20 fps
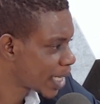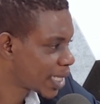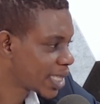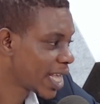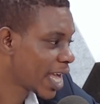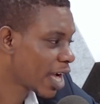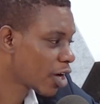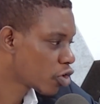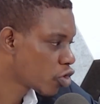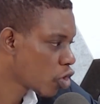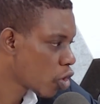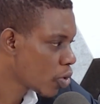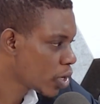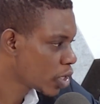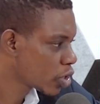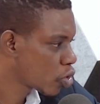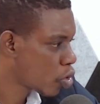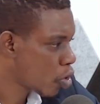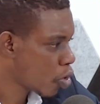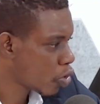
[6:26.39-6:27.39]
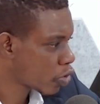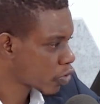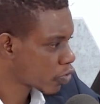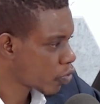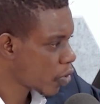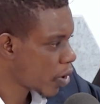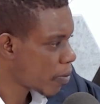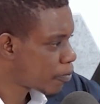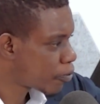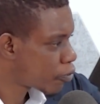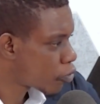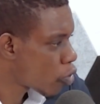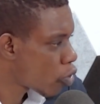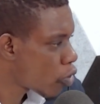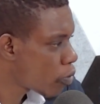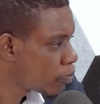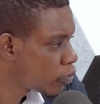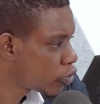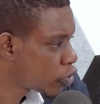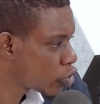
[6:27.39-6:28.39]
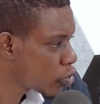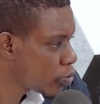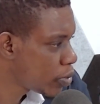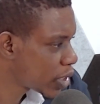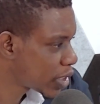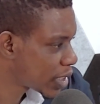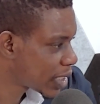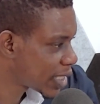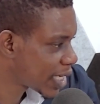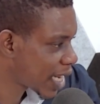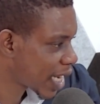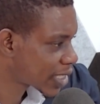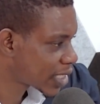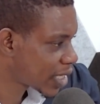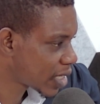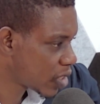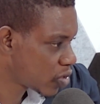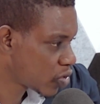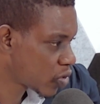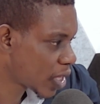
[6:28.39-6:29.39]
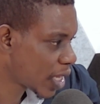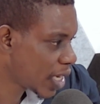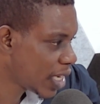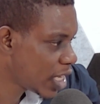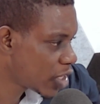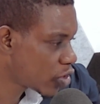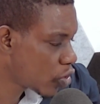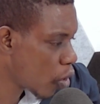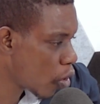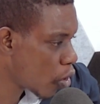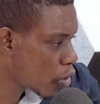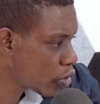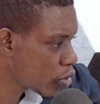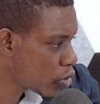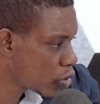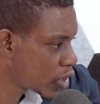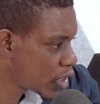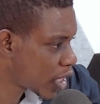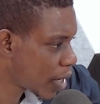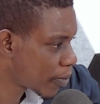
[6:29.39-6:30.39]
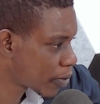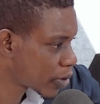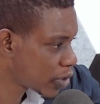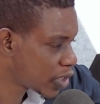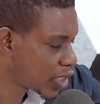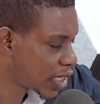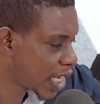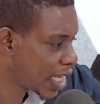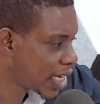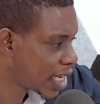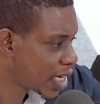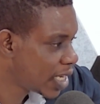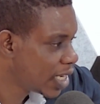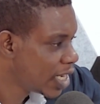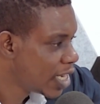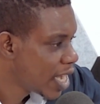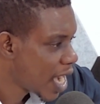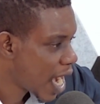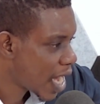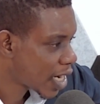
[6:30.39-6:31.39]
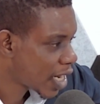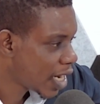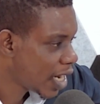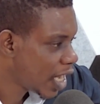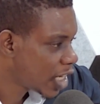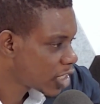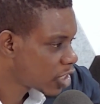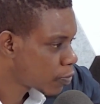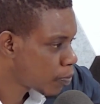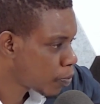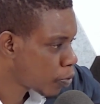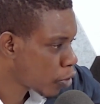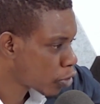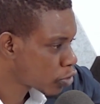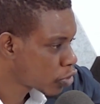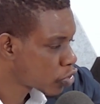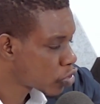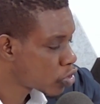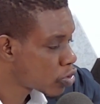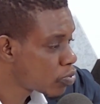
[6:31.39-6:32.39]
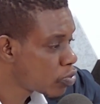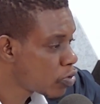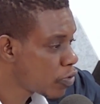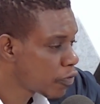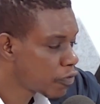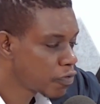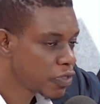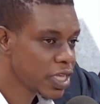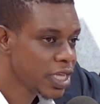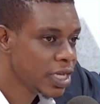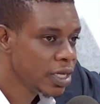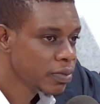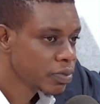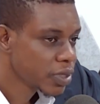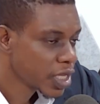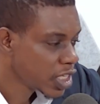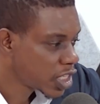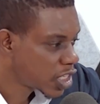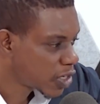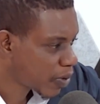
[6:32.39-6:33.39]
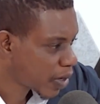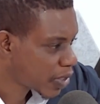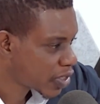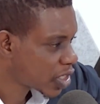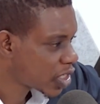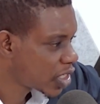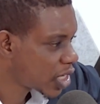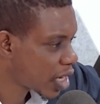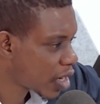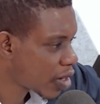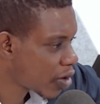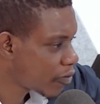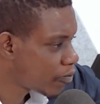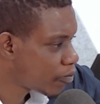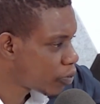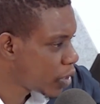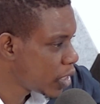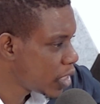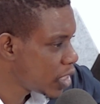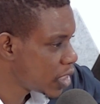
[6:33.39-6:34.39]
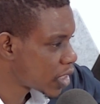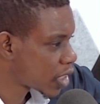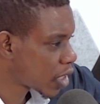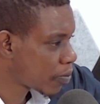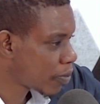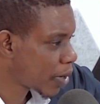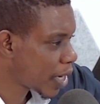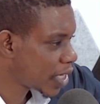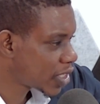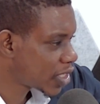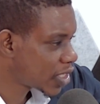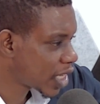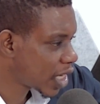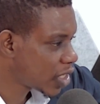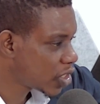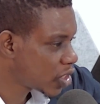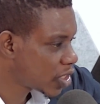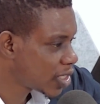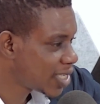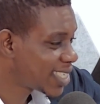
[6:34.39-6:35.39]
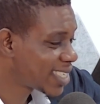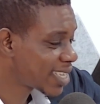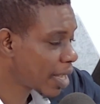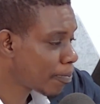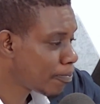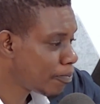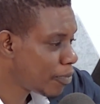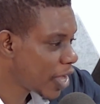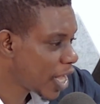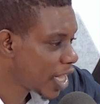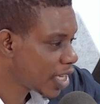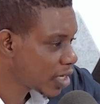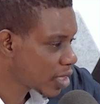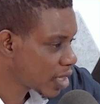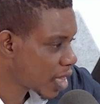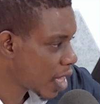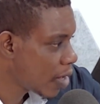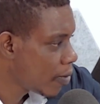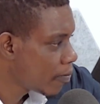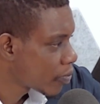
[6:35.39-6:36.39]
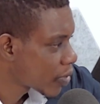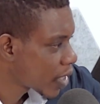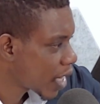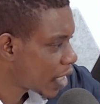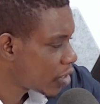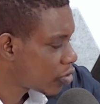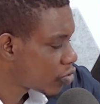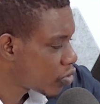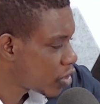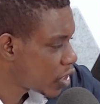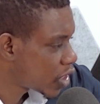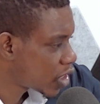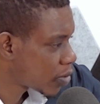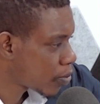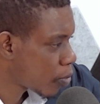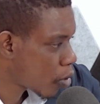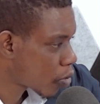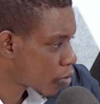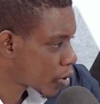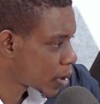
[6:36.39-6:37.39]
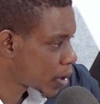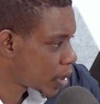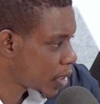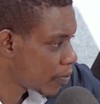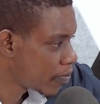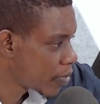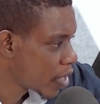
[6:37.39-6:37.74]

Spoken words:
And there are growing calls for a probe to be conducted into the leaked audio tape containing an alleged plot to remove the Inspector General of Police and by extension subvert the country's democracy.